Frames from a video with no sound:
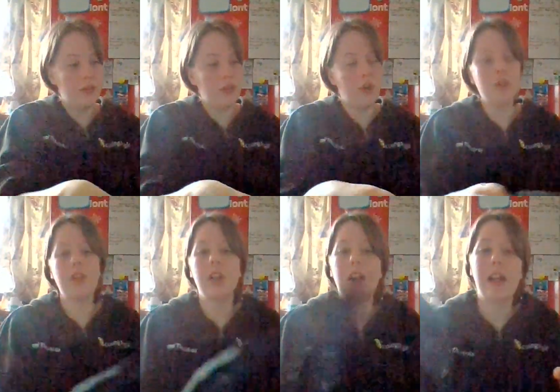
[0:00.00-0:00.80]
of
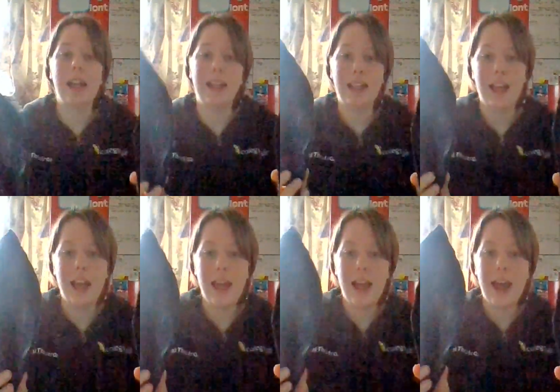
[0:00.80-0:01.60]
strokes to look like
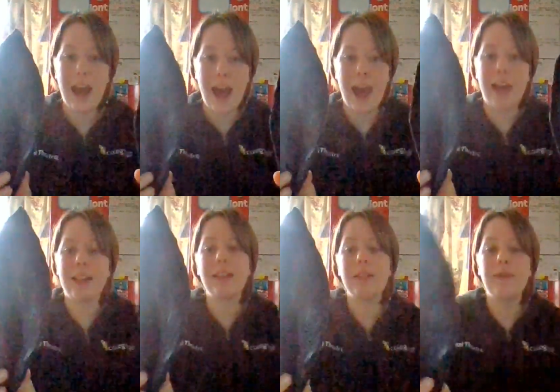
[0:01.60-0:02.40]

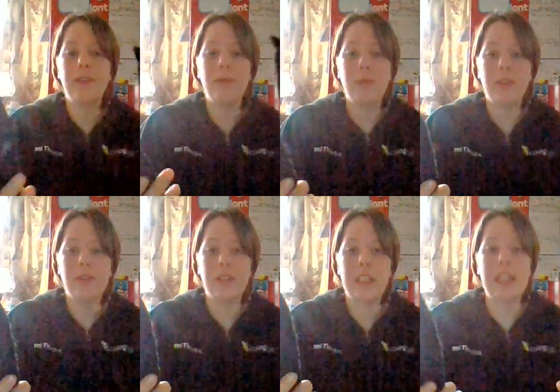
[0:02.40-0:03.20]
hairs for the
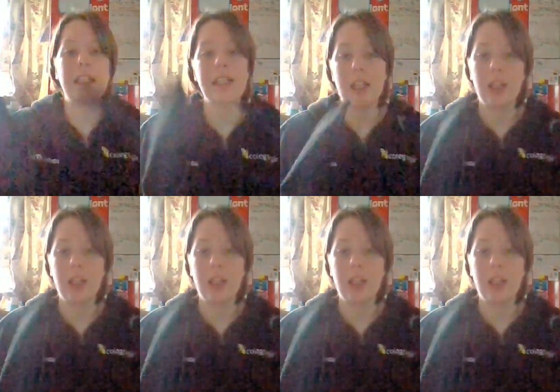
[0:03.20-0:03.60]
wolf's ears,